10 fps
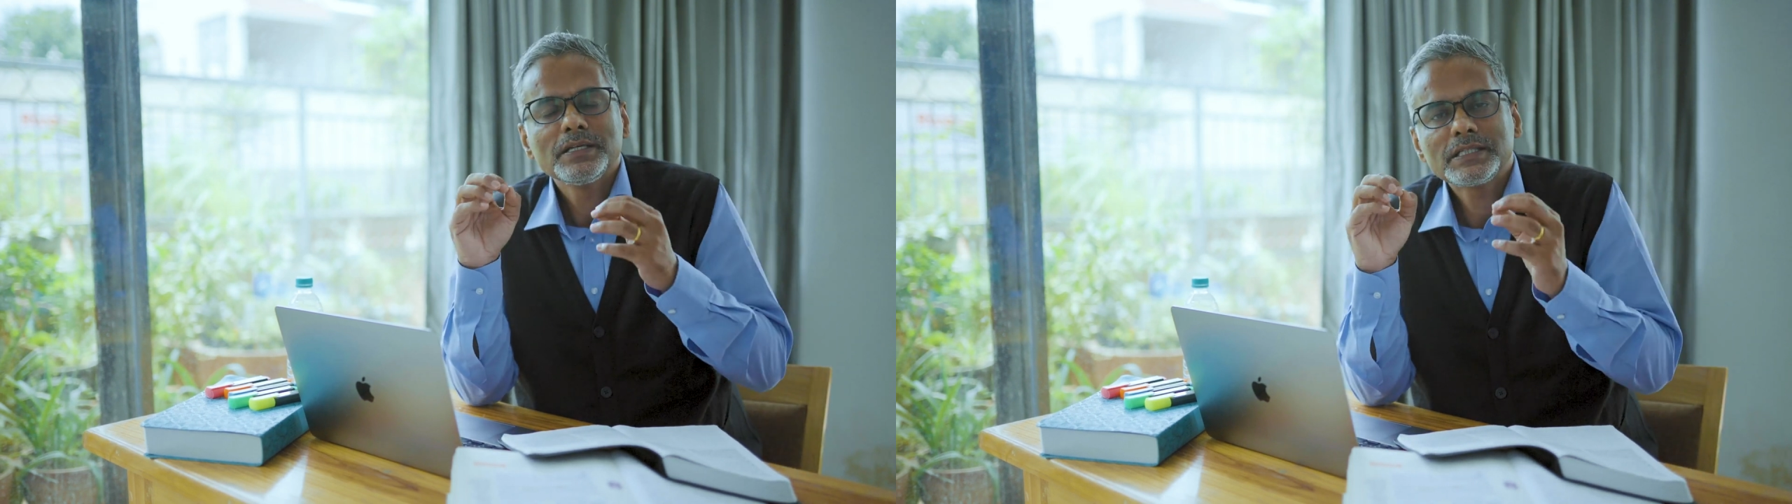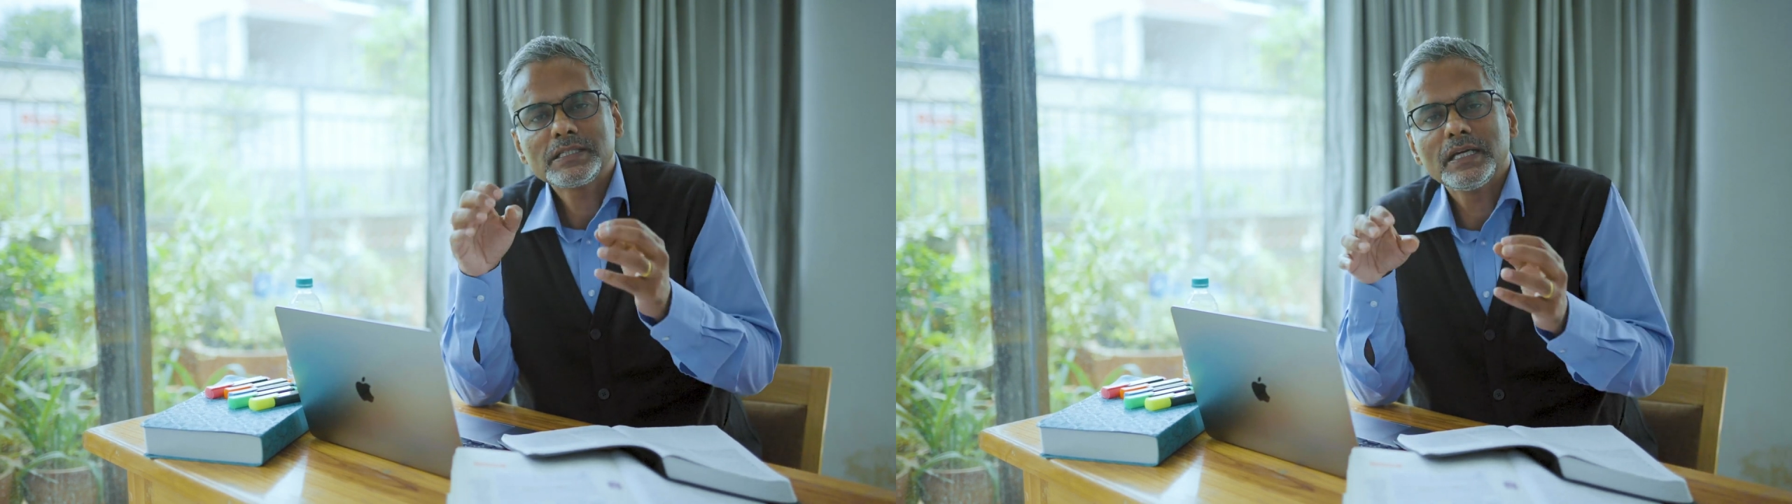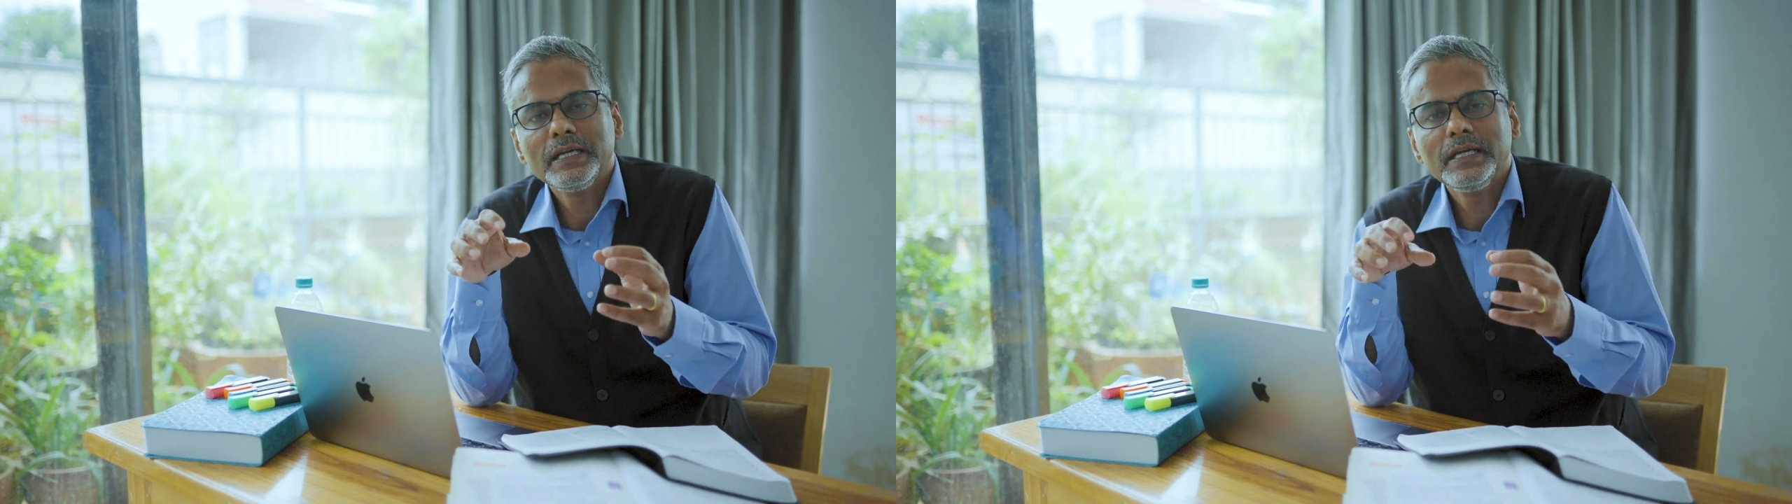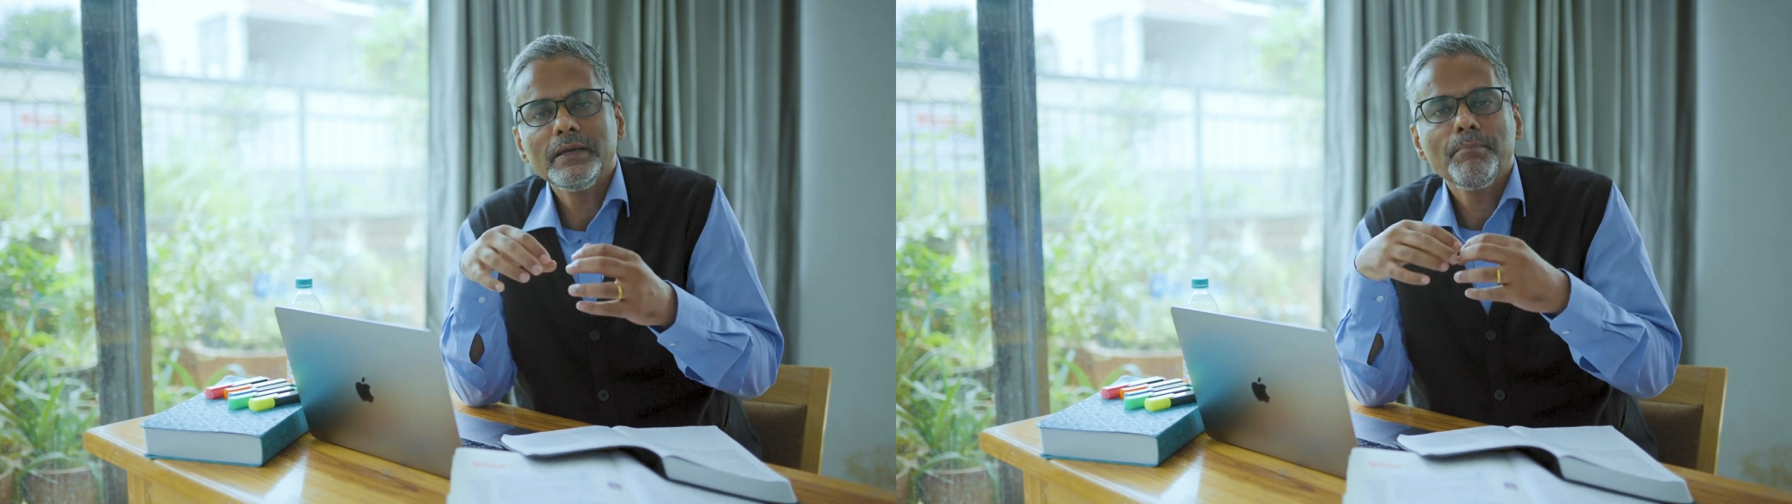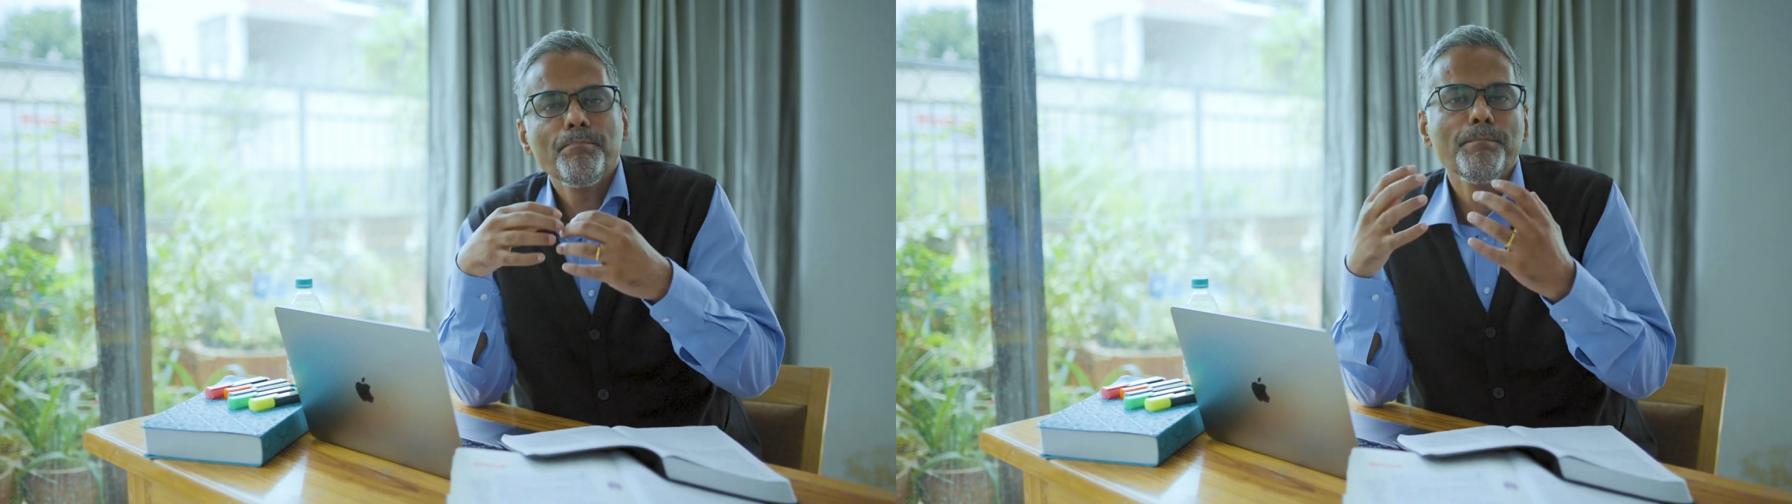
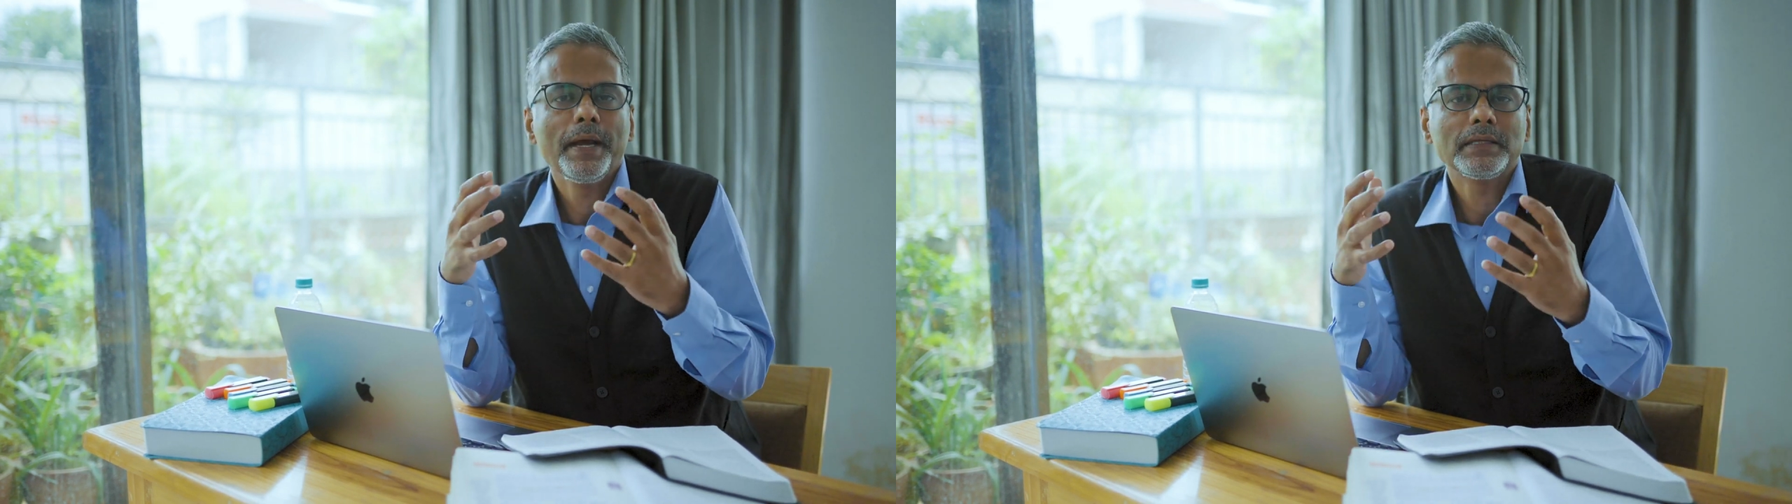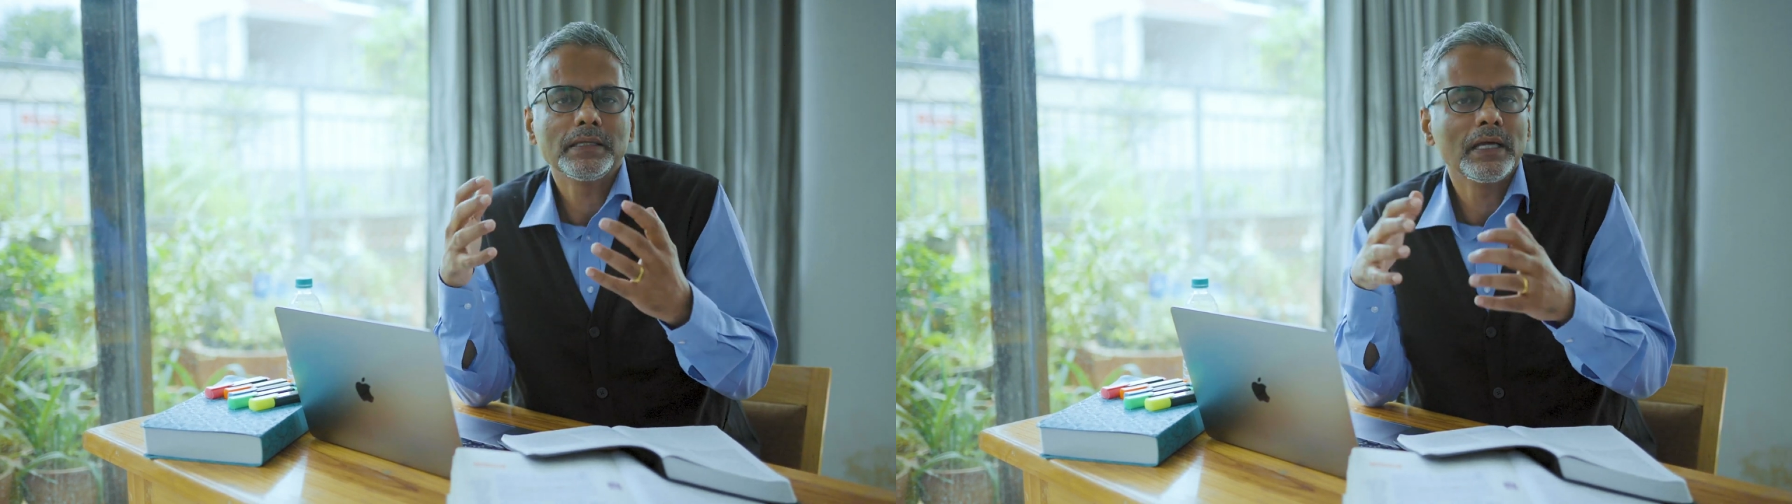study method.